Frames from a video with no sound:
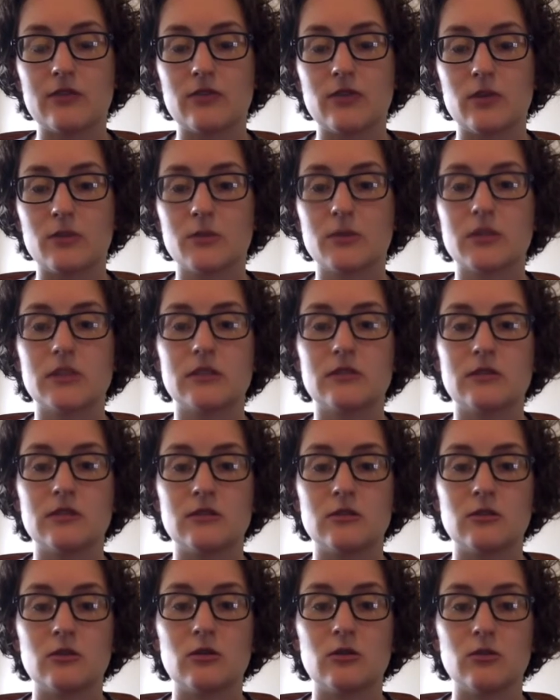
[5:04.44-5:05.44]
a pharmacist
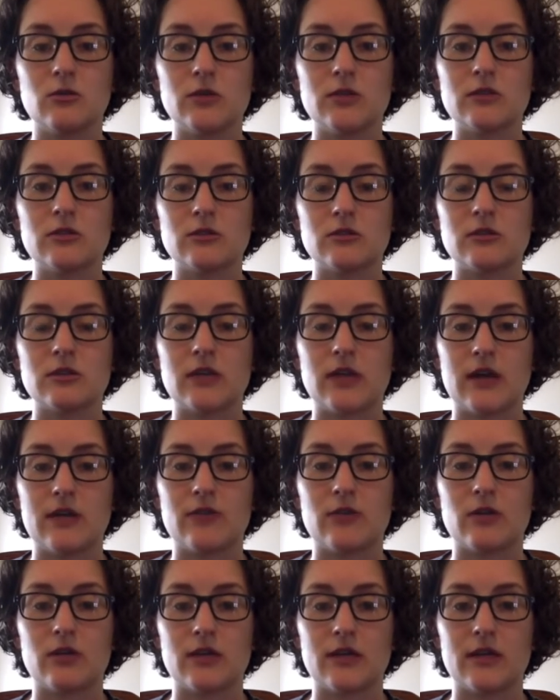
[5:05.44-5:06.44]
is a good resource to have
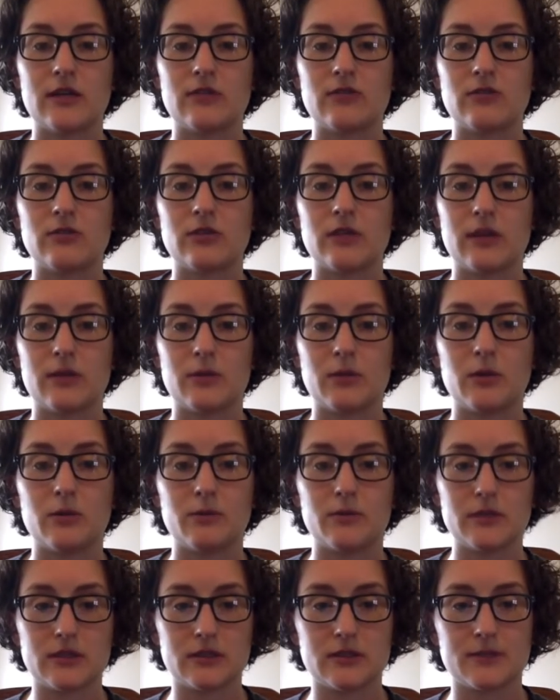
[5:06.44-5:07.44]
on hand for that
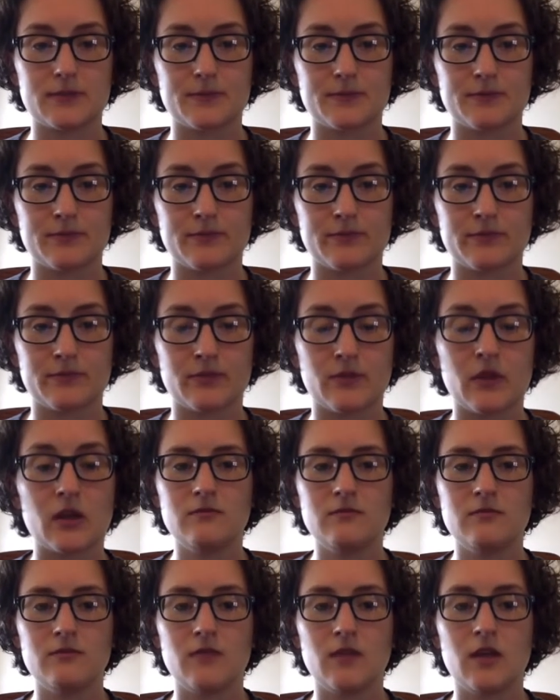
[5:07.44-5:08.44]
purpose.
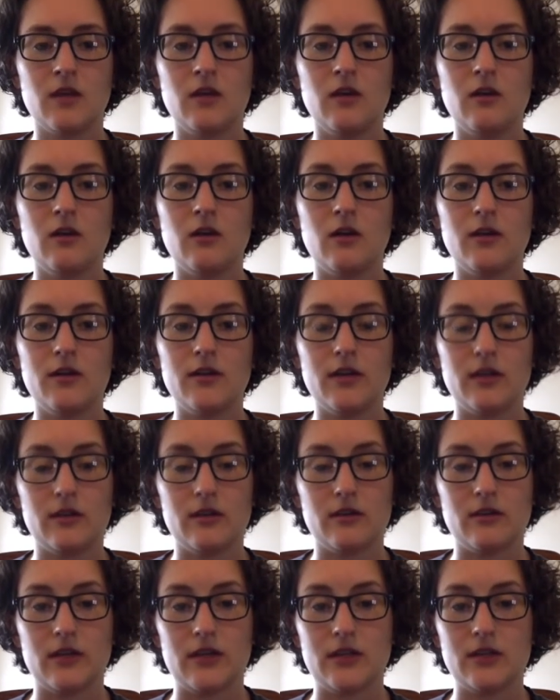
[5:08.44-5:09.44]
On the
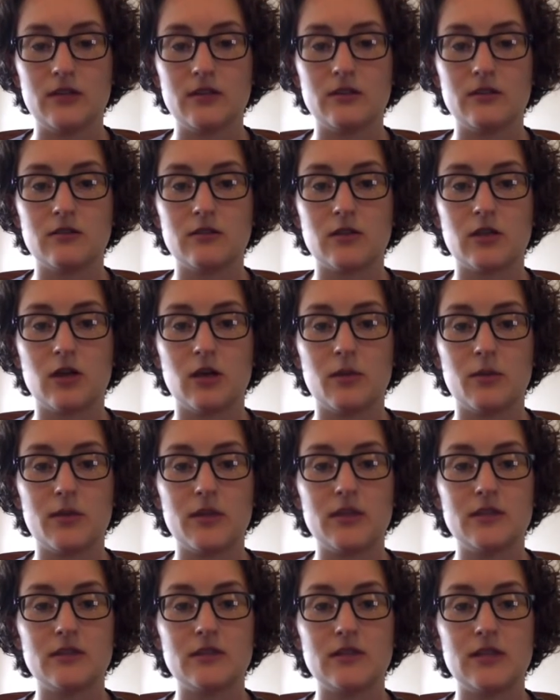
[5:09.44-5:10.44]
other hand, the
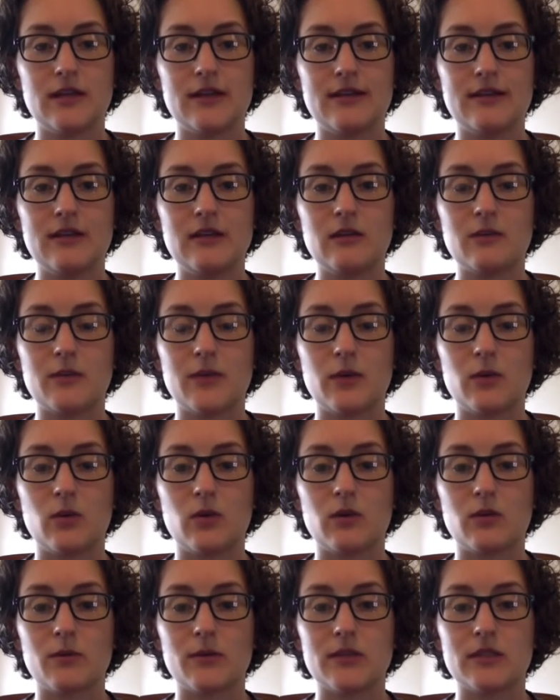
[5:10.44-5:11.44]
competency I think my
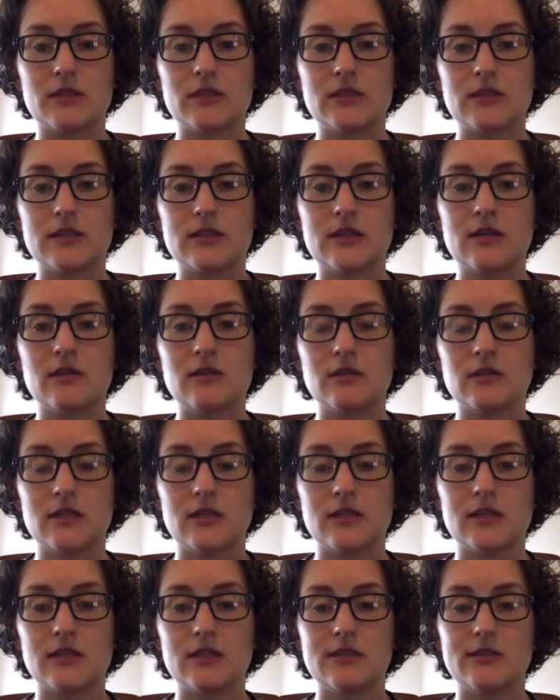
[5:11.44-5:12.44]
workplace excels
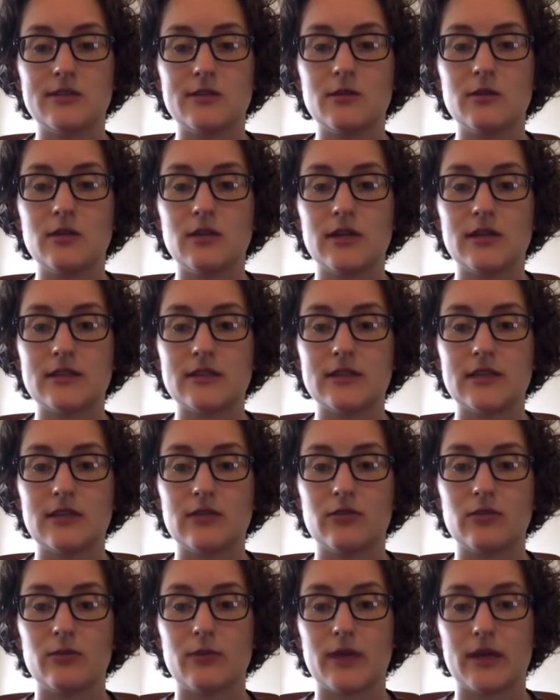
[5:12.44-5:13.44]
in is utilizing
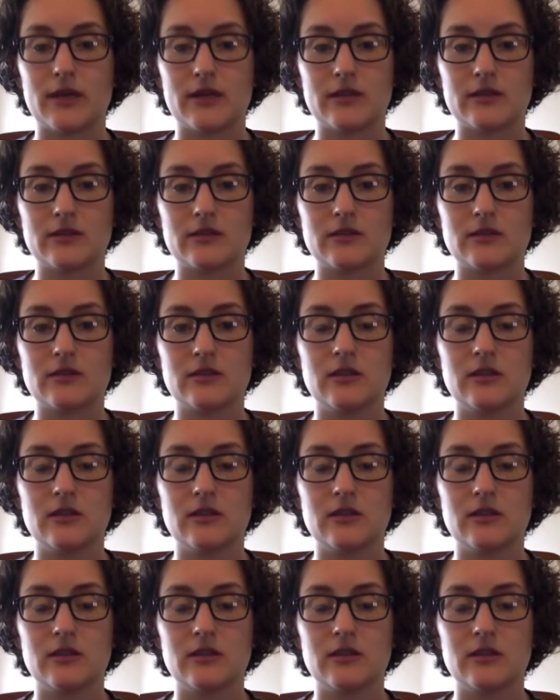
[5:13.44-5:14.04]
informatics.